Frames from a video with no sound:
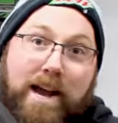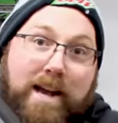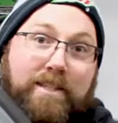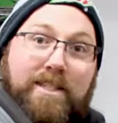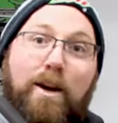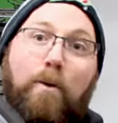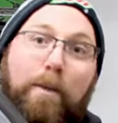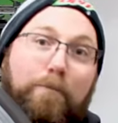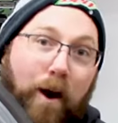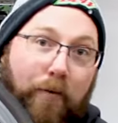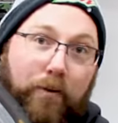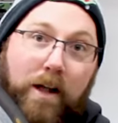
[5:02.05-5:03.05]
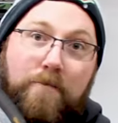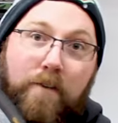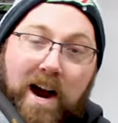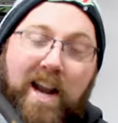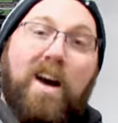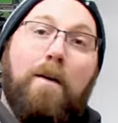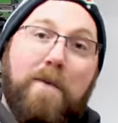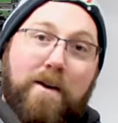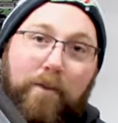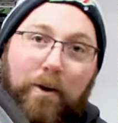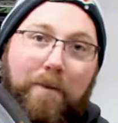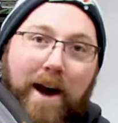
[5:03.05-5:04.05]
and still work perfectly fine on my
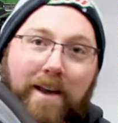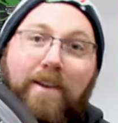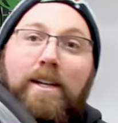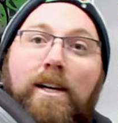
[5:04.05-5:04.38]
road bike.